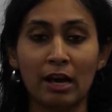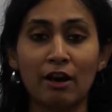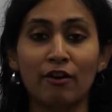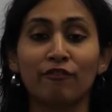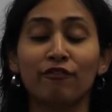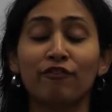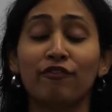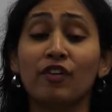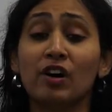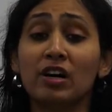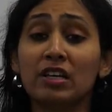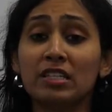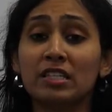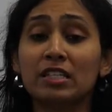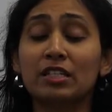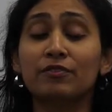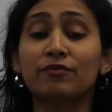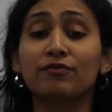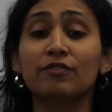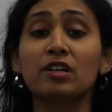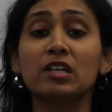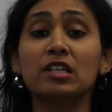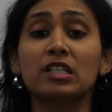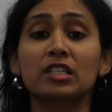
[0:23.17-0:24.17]

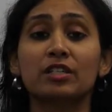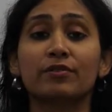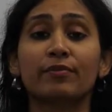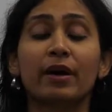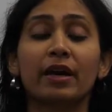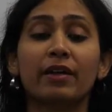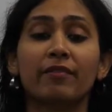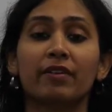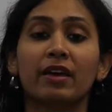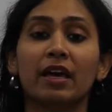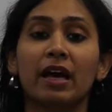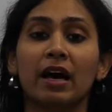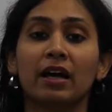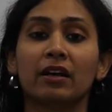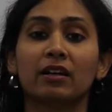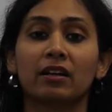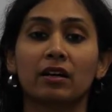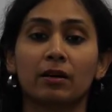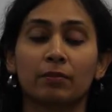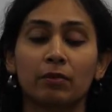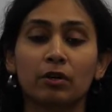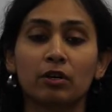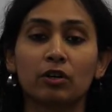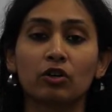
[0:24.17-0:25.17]
First where we had
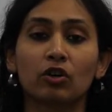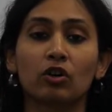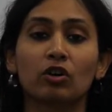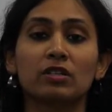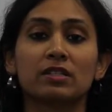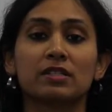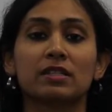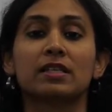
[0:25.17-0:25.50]
come across